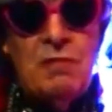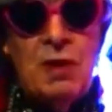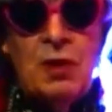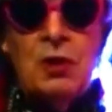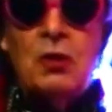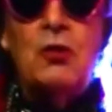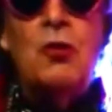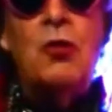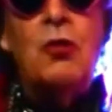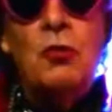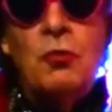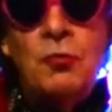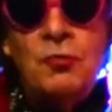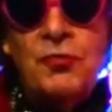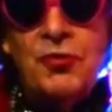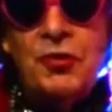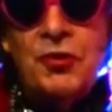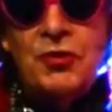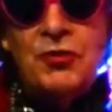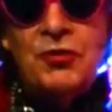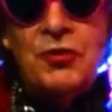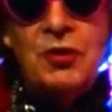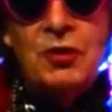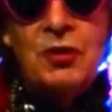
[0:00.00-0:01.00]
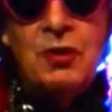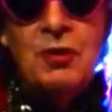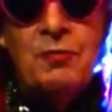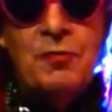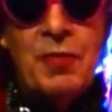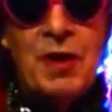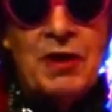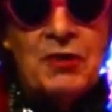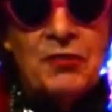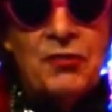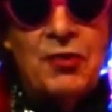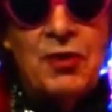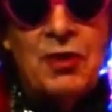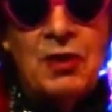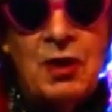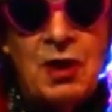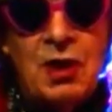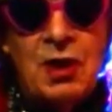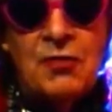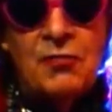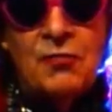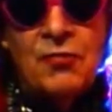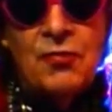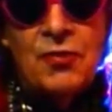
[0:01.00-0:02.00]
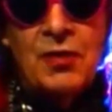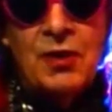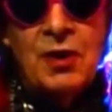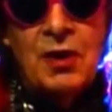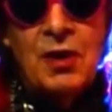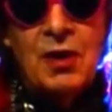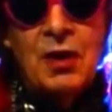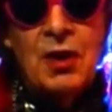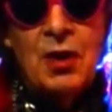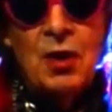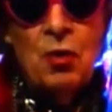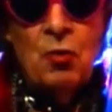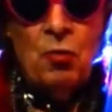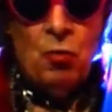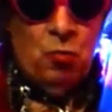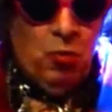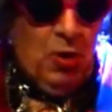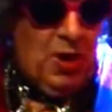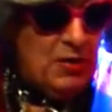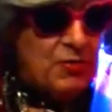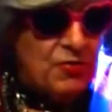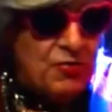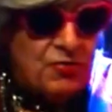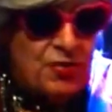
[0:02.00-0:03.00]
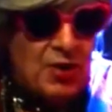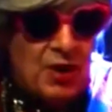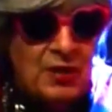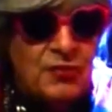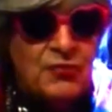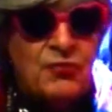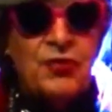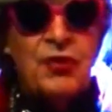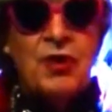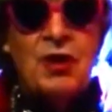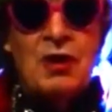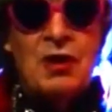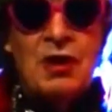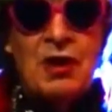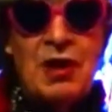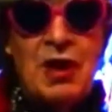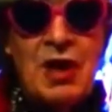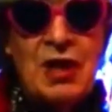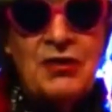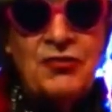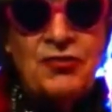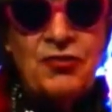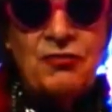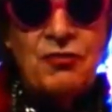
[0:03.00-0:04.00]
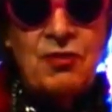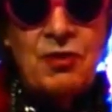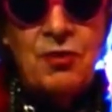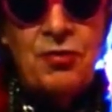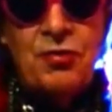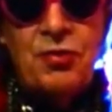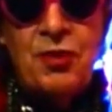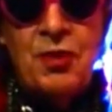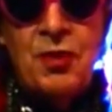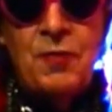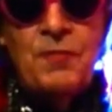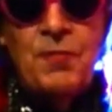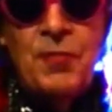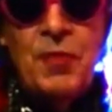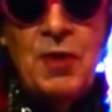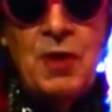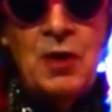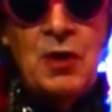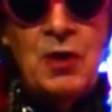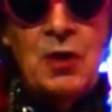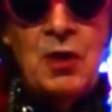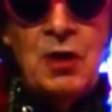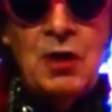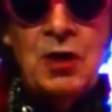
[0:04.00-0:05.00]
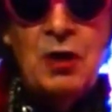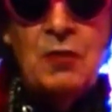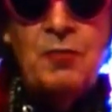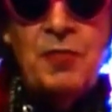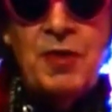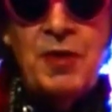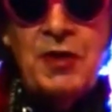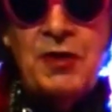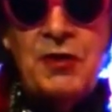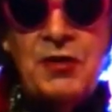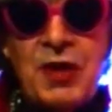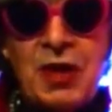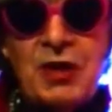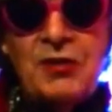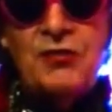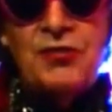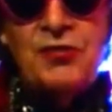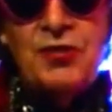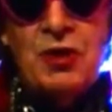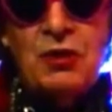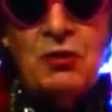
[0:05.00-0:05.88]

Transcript: corpses, back to life. One such, Lazarus, had been dead so